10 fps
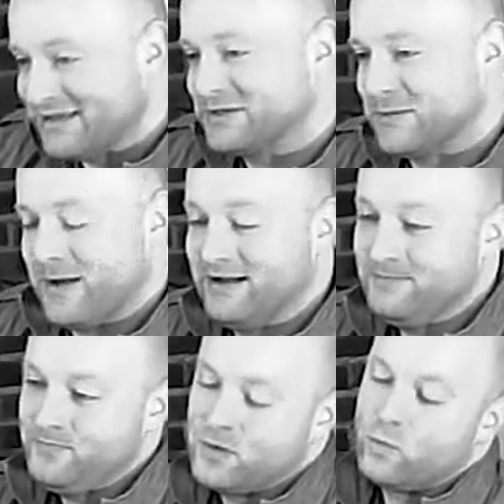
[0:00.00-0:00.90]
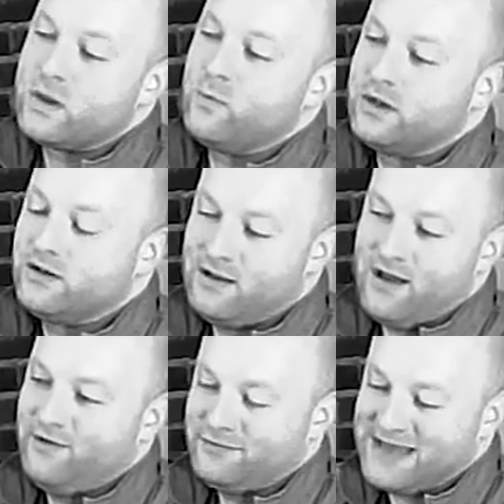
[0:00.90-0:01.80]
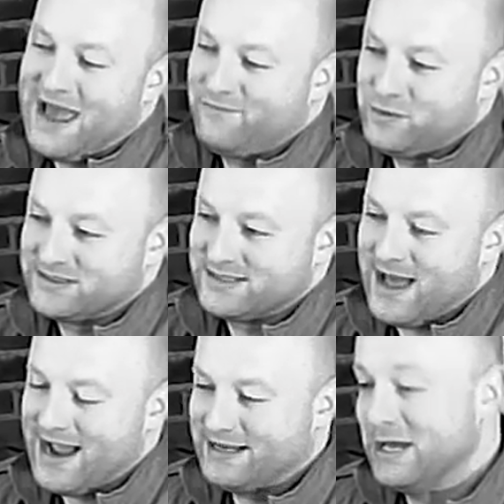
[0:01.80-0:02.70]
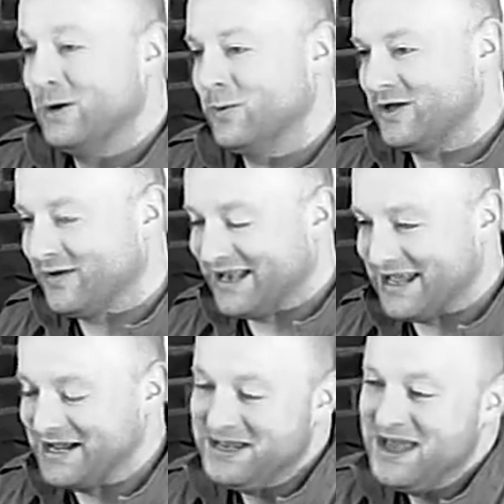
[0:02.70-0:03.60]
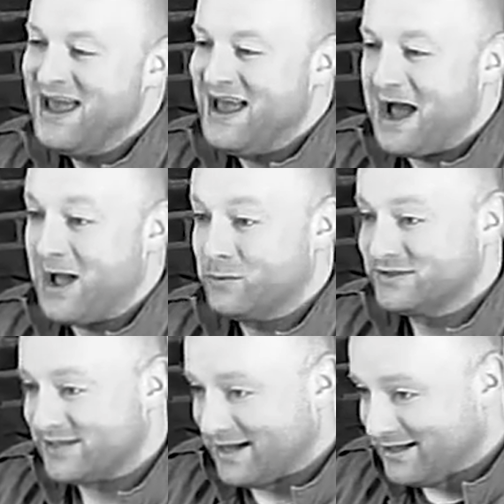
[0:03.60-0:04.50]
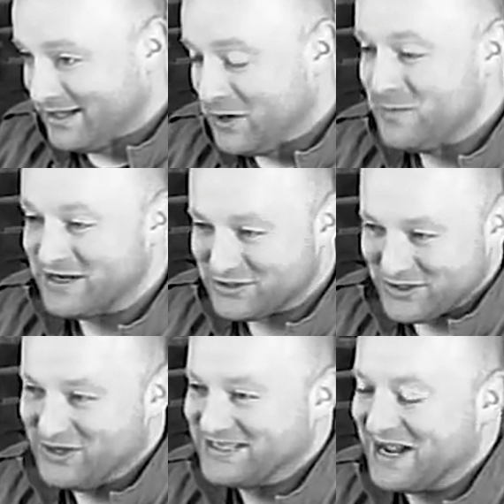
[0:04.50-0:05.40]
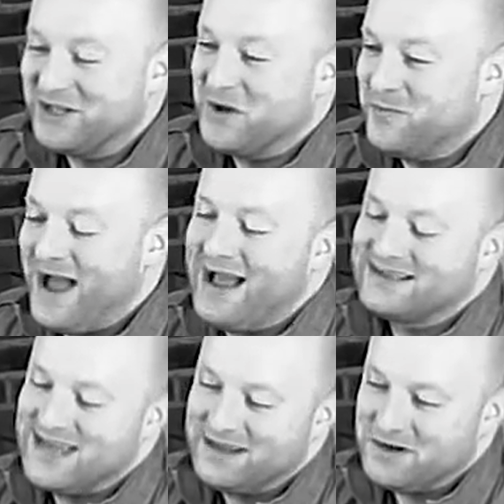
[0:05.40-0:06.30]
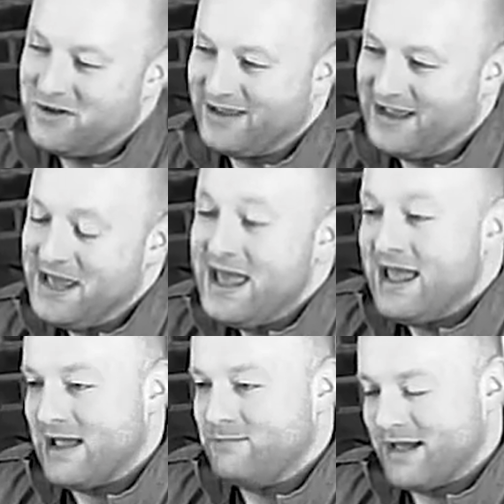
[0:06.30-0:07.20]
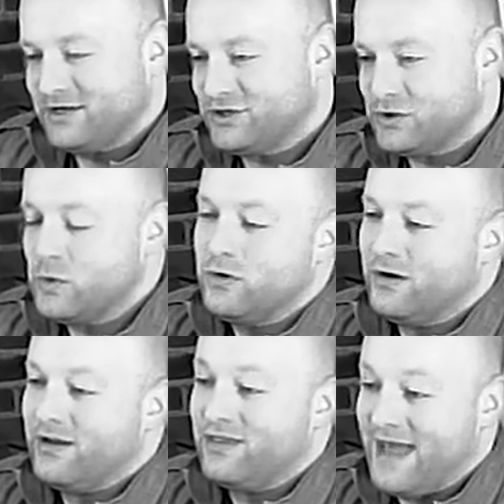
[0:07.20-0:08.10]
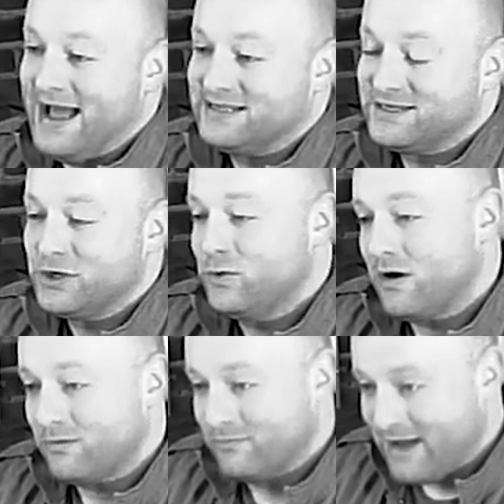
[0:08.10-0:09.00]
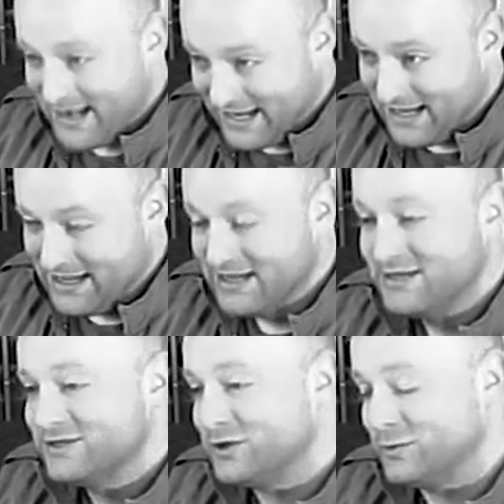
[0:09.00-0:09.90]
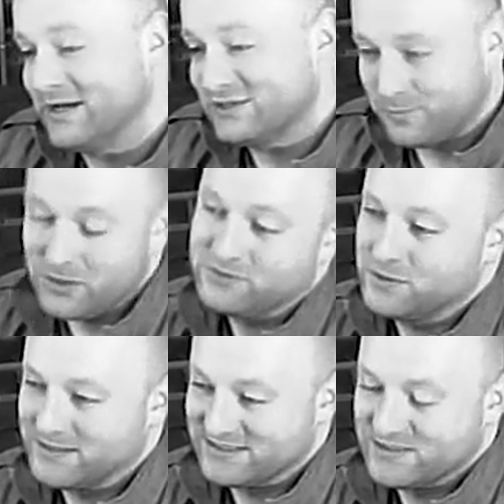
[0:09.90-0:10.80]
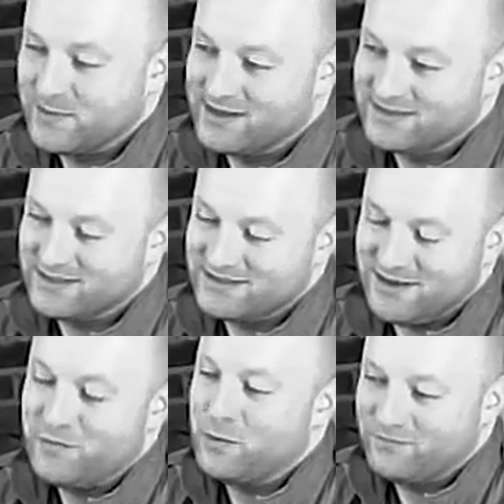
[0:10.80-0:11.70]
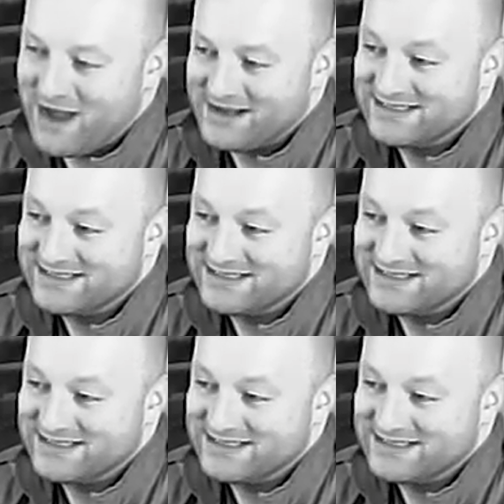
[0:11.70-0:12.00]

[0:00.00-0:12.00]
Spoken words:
there's a button. We would love to have you inside. When you get in, I will say hello. Make sure you say hello back. Take it all in and make sure that you are ready to explode your business, because the stuff that we've got